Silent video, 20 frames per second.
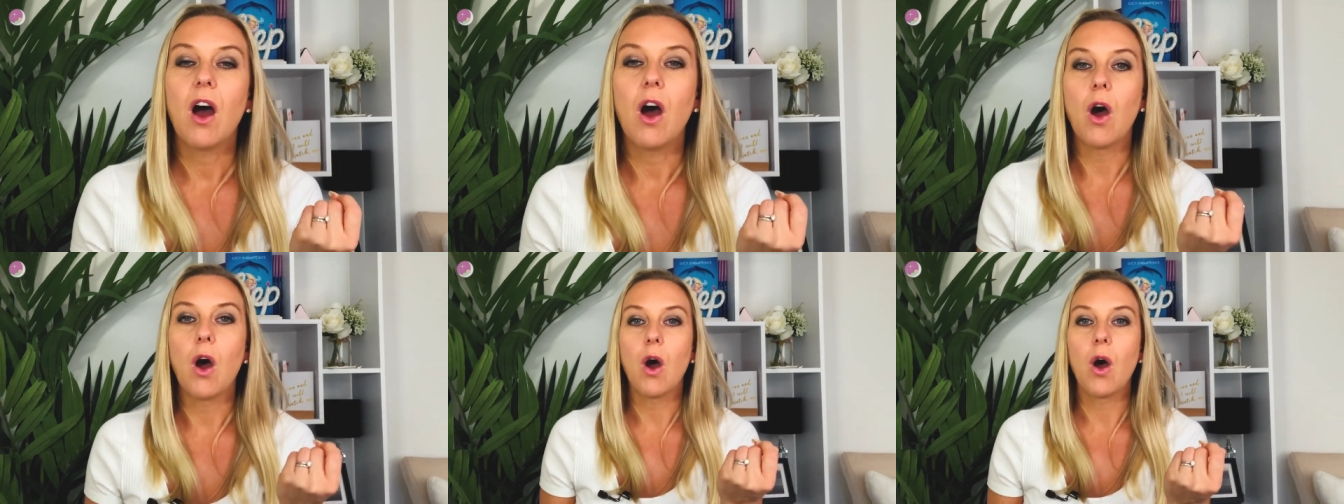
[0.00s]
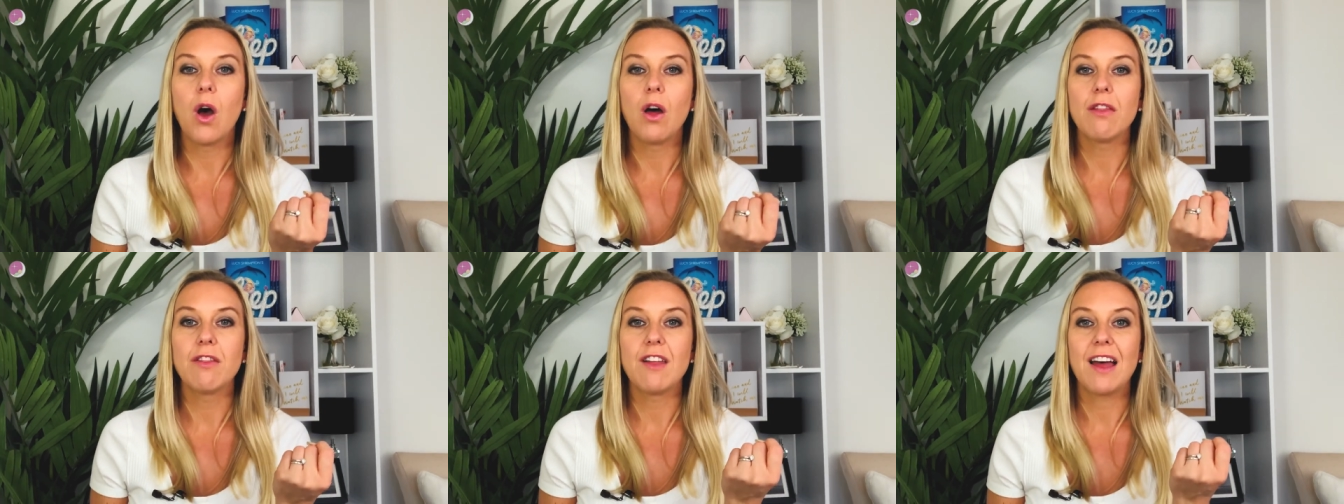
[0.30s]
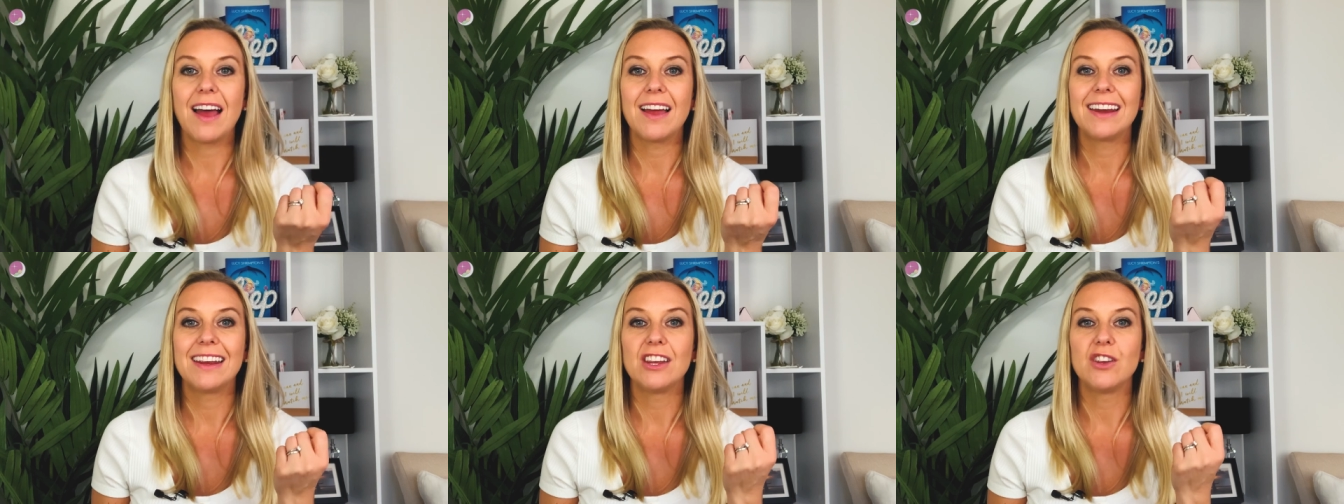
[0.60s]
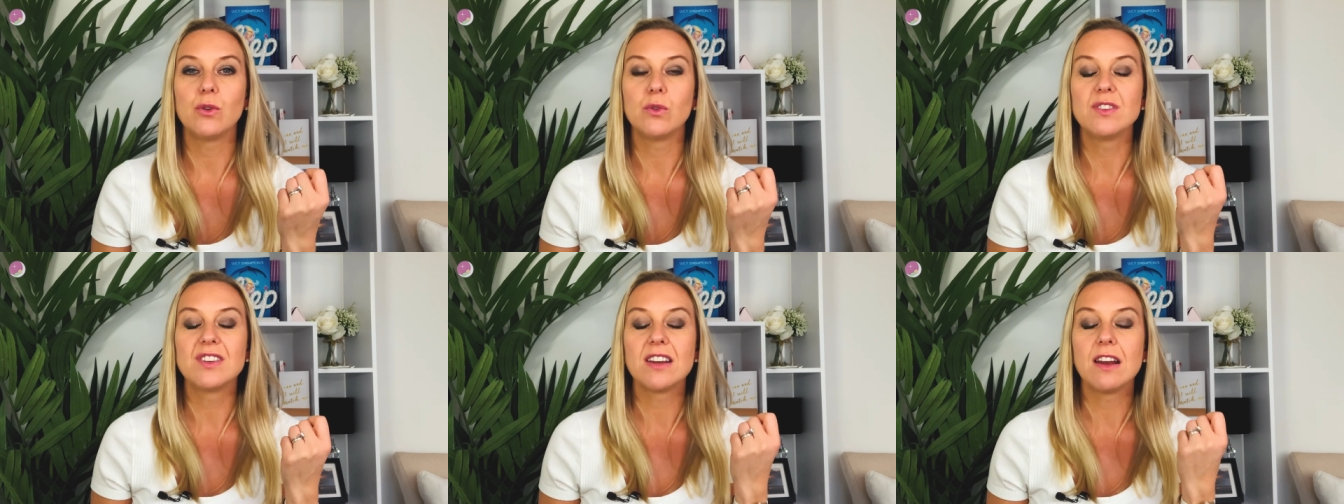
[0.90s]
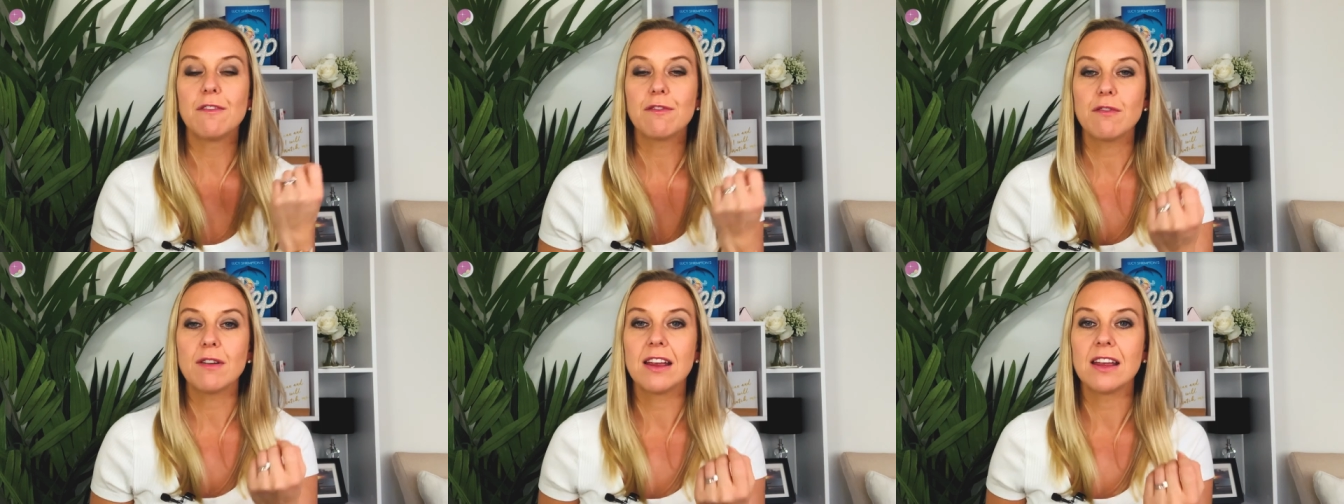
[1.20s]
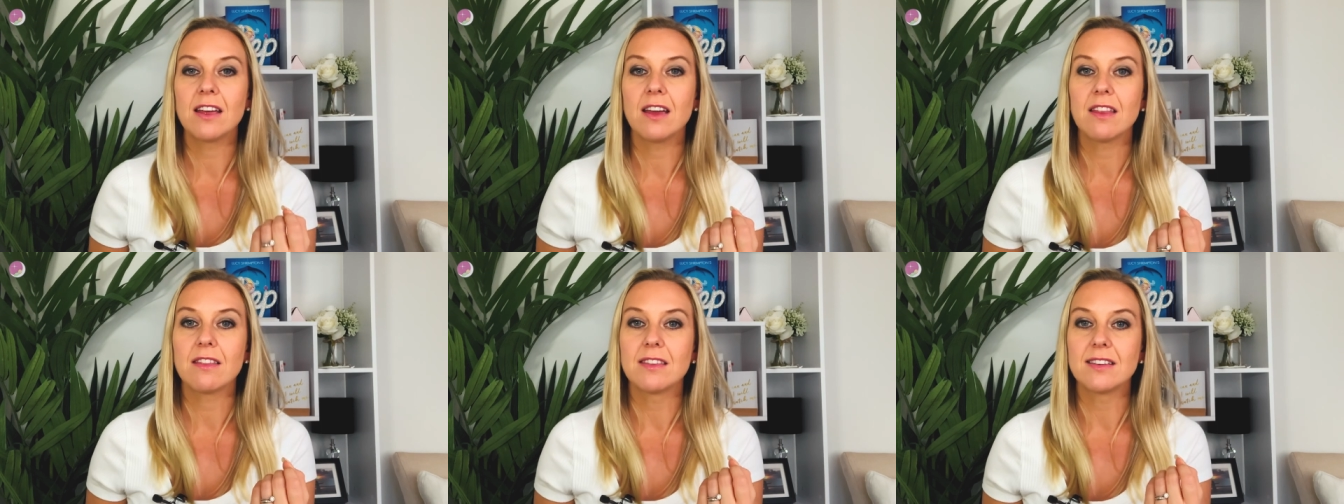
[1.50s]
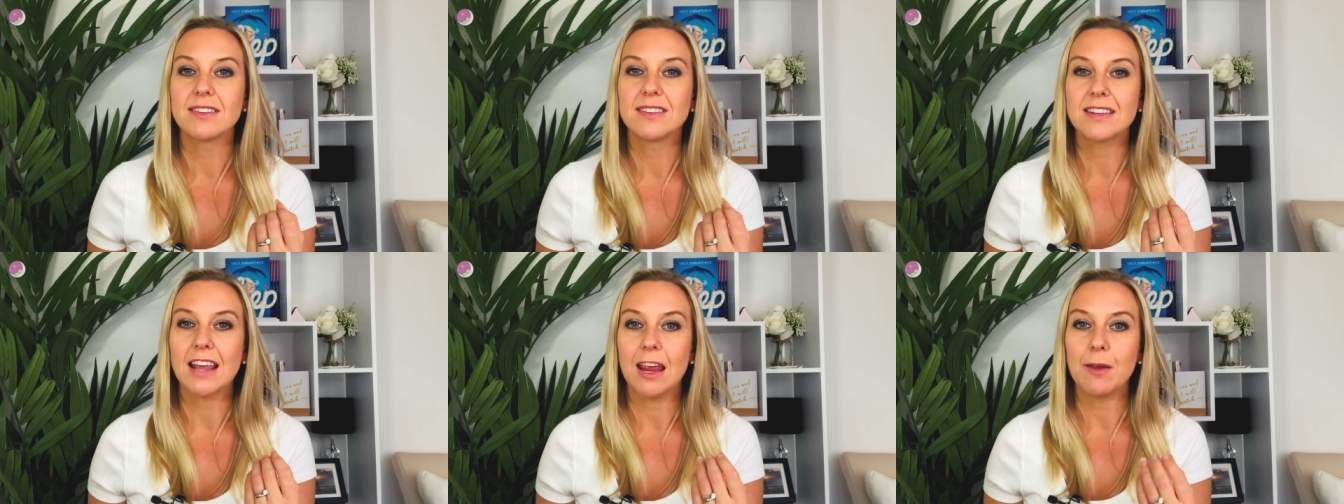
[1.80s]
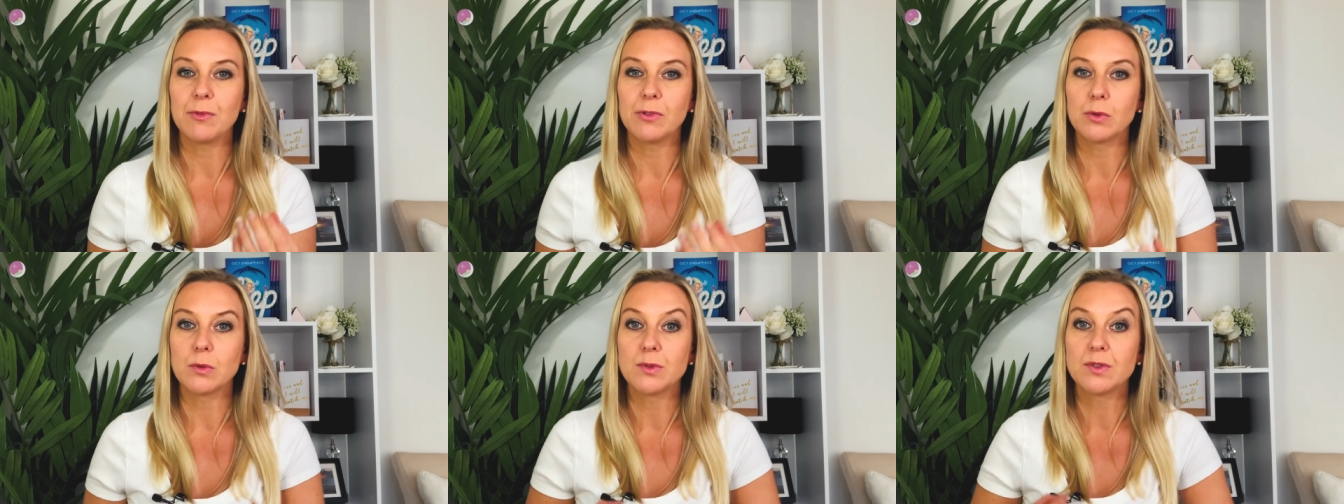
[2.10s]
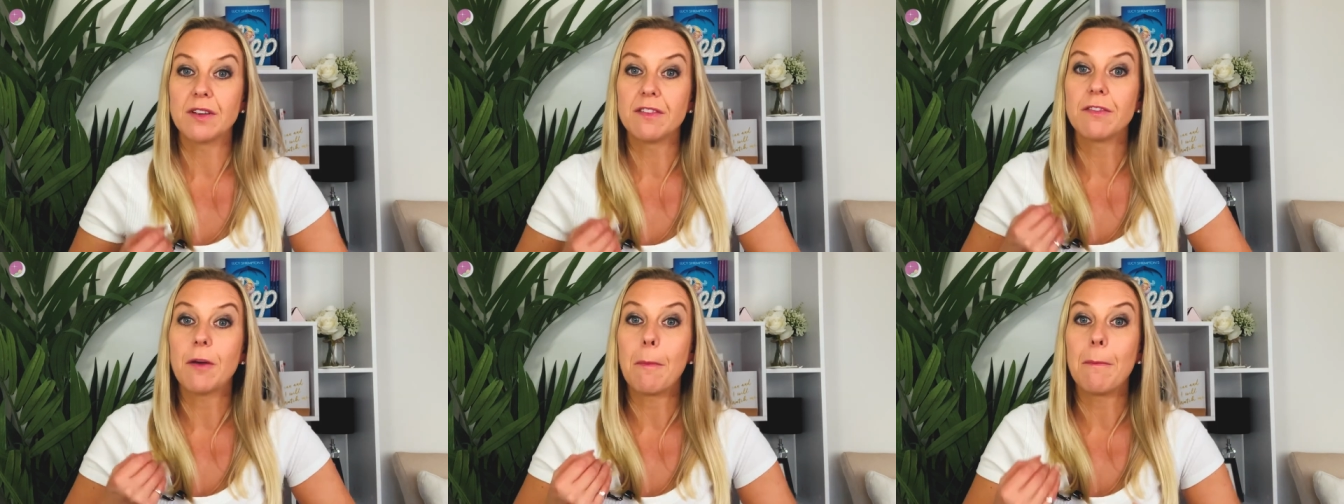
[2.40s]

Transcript: are that you're delivering the same sort of